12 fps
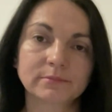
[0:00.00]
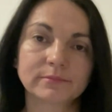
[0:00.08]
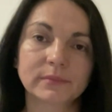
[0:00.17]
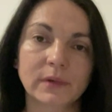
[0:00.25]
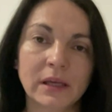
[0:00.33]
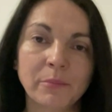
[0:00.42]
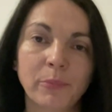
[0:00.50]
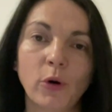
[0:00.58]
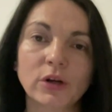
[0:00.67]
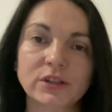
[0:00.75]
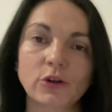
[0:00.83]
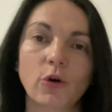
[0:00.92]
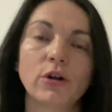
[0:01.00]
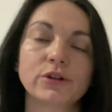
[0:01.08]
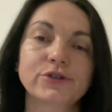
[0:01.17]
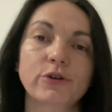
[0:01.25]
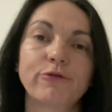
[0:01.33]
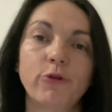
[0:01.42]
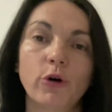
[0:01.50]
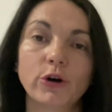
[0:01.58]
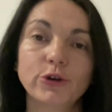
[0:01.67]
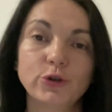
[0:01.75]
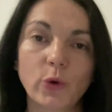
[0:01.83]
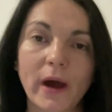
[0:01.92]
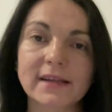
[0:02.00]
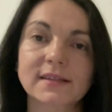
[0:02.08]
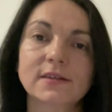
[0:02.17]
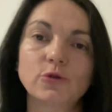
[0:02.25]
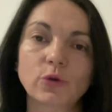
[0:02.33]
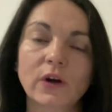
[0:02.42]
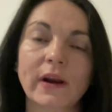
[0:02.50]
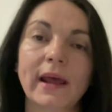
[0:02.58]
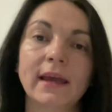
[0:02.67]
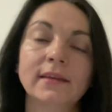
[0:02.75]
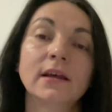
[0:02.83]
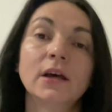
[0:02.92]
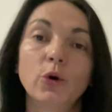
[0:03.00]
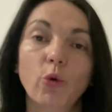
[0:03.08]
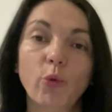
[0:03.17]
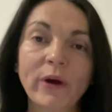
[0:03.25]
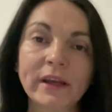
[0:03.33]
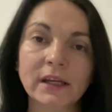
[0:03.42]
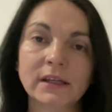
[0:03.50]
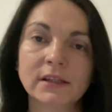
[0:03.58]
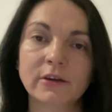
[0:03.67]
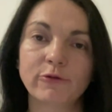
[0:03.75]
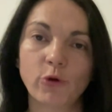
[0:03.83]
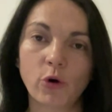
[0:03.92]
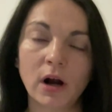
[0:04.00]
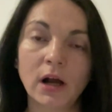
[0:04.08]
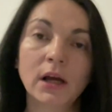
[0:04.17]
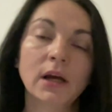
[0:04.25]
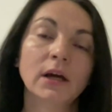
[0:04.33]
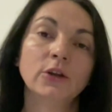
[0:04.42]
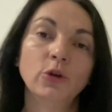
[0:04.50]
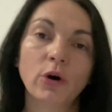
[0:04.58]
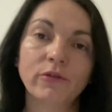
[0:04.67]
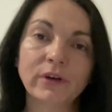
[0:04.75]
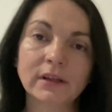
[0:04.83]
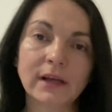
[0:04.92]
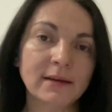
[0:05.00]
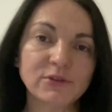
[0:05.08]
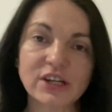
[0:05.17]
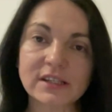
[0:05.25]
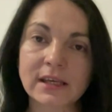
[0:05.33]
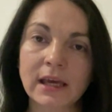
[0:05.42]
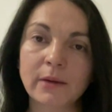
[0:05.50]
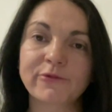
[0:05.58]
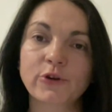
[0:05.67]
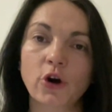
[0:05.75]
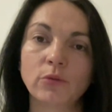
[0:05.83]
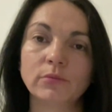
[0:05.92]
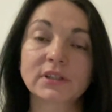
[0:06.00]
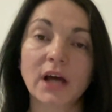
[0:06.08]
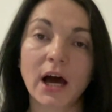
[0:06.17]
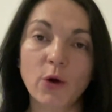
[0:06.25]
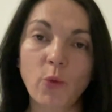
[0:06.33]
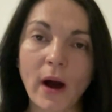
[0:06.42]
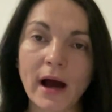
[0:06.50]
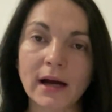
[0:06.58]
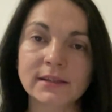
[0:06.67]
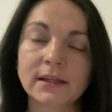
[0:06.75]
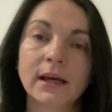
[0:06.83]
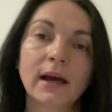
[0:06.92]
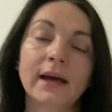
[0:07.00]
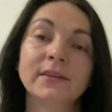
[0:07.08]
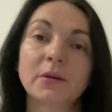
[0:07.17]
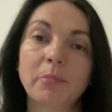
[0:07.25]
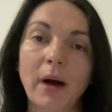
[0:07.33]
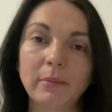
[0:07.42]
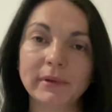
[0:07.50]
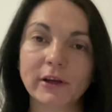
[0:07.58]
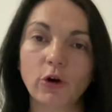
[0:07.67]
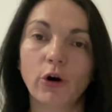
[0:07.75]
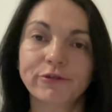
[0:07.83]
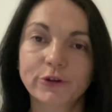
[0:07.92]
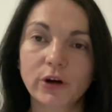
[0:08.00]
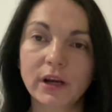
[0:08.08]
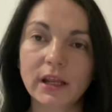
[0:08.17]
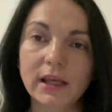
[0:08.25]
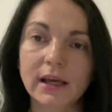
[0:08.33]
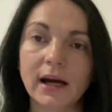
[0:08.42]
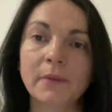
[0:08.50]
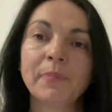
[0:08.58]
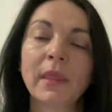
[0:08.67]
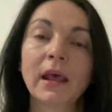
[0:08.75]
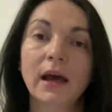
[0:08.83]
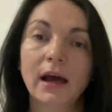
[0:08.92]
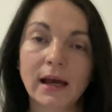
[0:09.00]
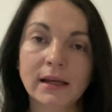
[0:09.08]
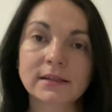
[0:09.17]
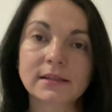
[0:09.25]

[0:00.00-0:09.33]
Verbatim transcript: important also for U.S.-Ukraine winning the war, knowing I just came from Taiwan and Republic of Korea, and